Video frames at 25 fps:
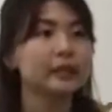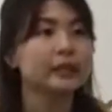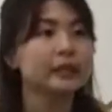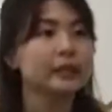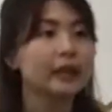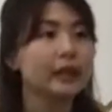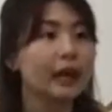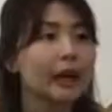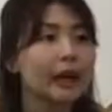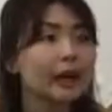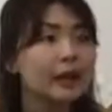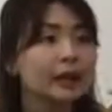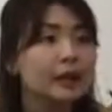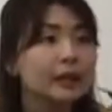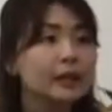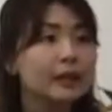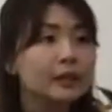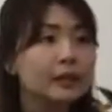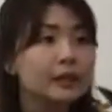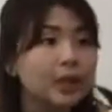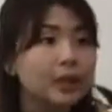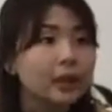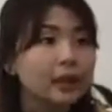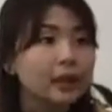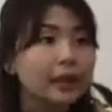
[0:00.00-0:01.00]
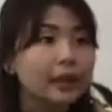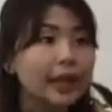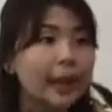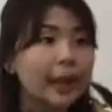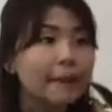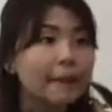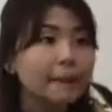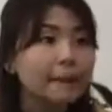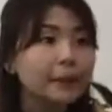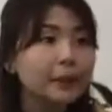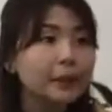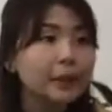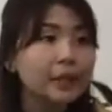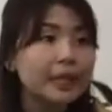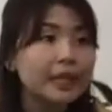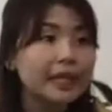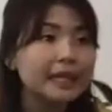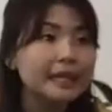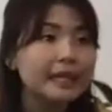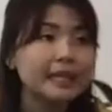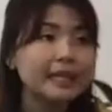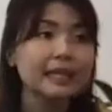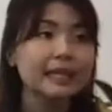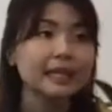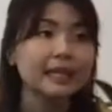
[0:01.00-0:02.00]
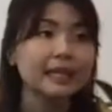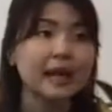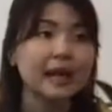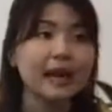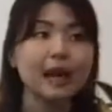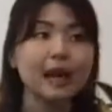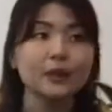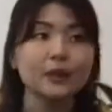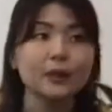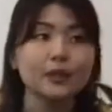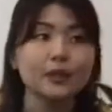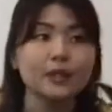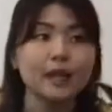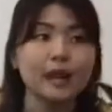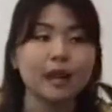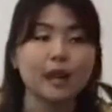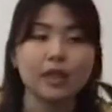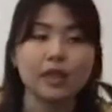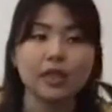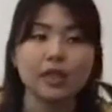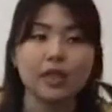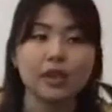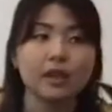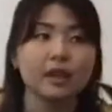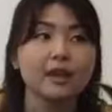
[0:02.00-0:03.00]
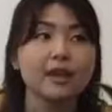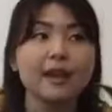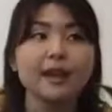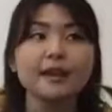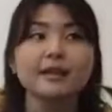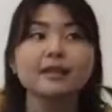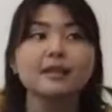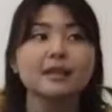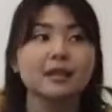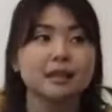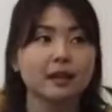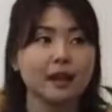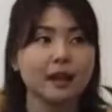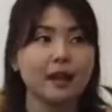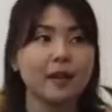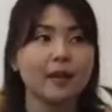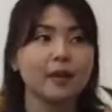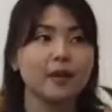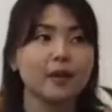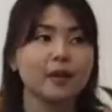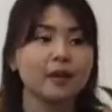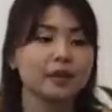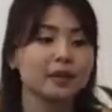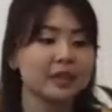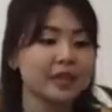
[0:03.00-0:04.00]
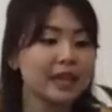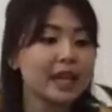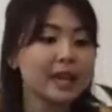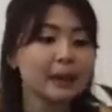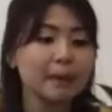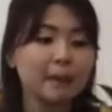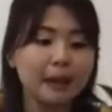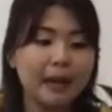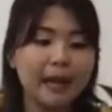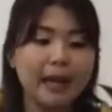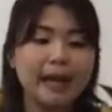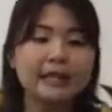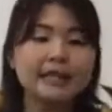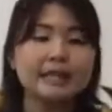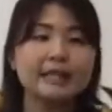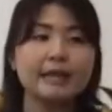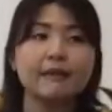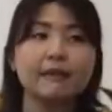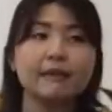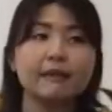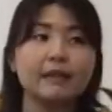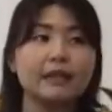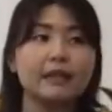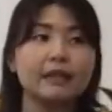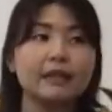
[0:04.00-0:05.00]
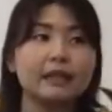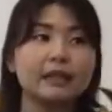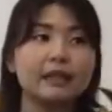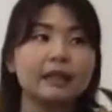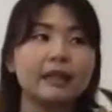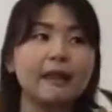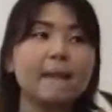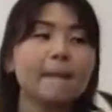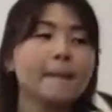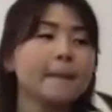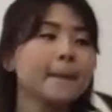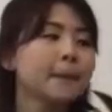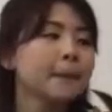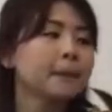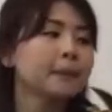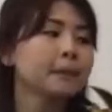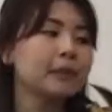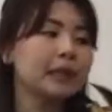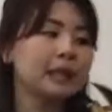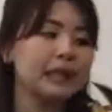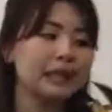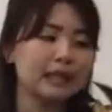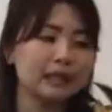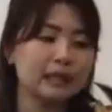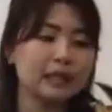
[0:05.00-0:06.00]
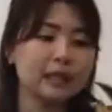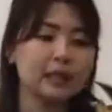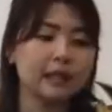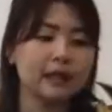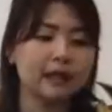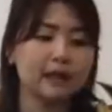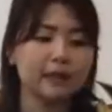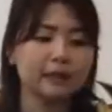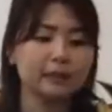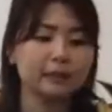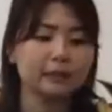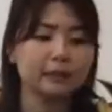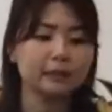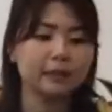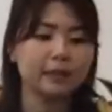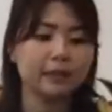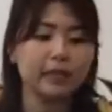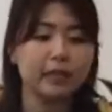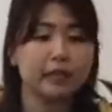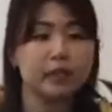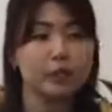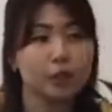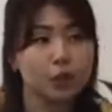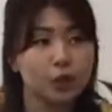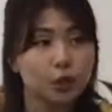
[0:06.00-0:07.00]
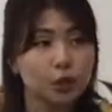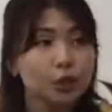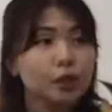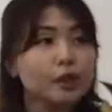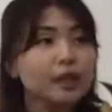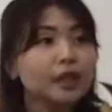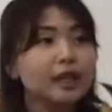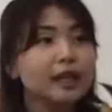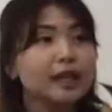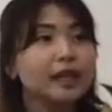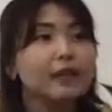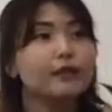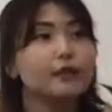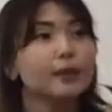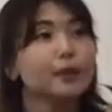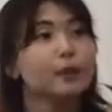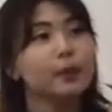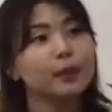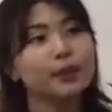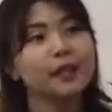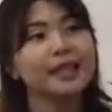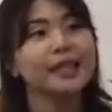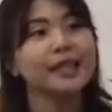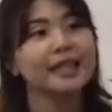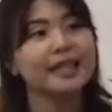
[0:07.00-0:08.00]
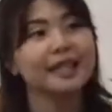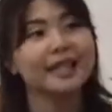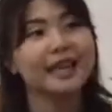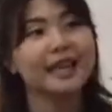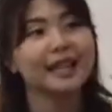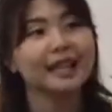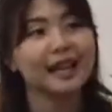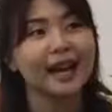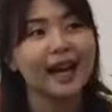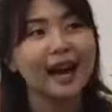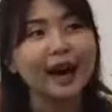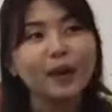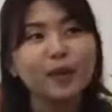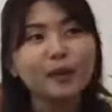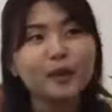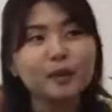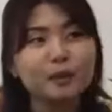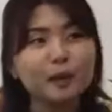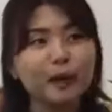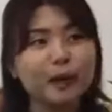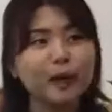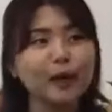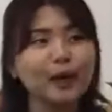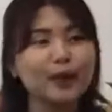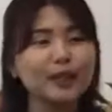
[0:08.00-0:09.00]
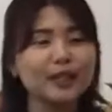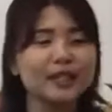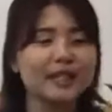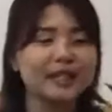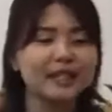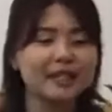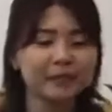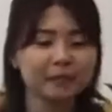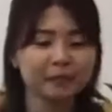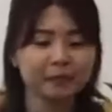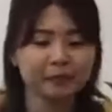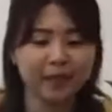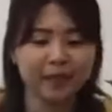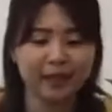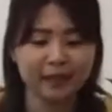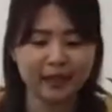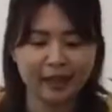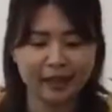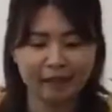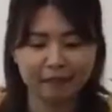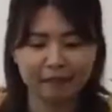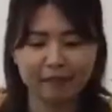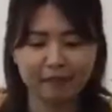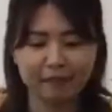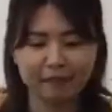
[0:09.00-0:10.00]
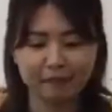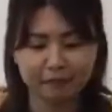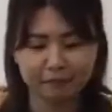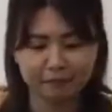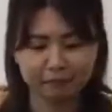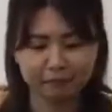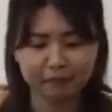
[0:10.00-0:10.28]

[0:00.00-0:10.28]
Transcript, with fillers: yeah. So put inside the house, Katie. Yes, uh, snake plant definitely is uh, is good if you put it inside the house because it can